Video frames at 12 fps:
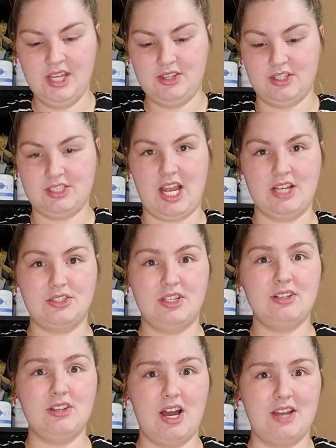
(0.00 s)
There's actually
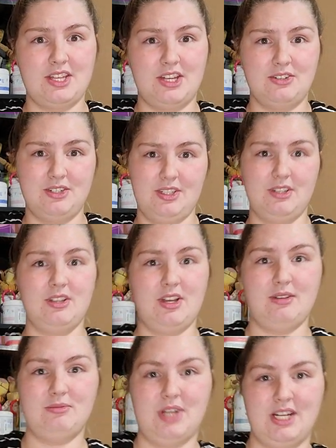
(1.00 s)
a lot that are in the
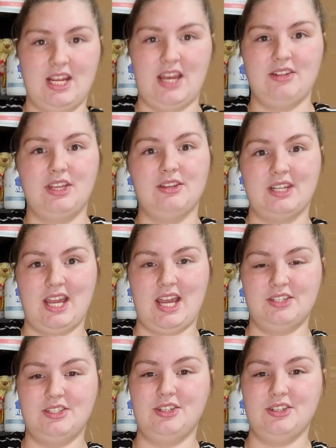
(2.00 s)
club right now that you can
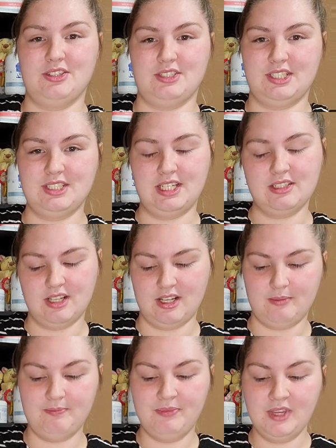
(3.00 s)
add to your Scentsy
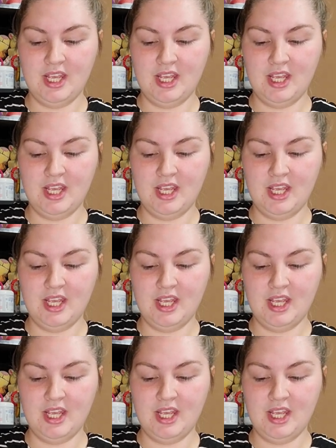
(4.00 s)
Club.